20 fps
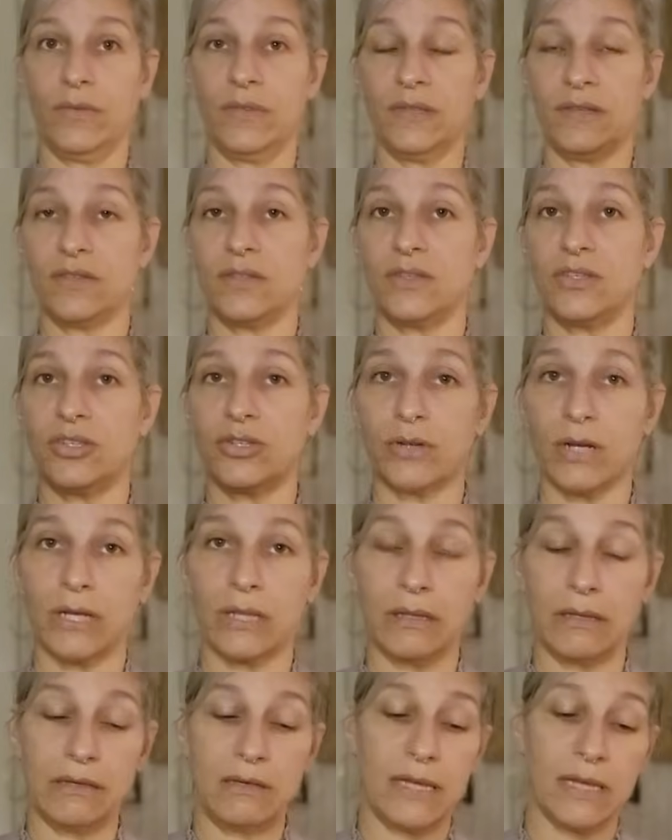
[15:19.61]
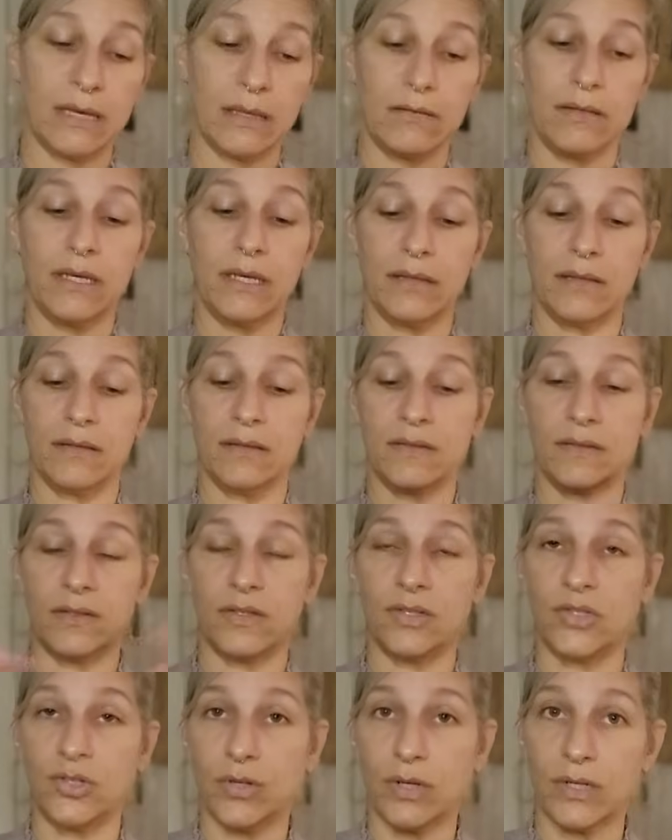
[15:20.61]
This is strictly dickly. This
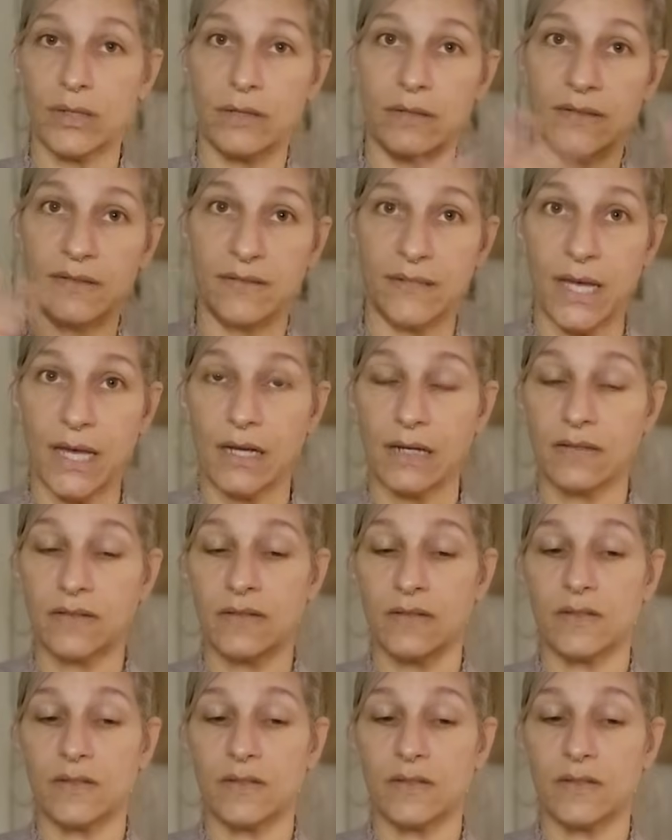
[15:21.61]
is strictly sex.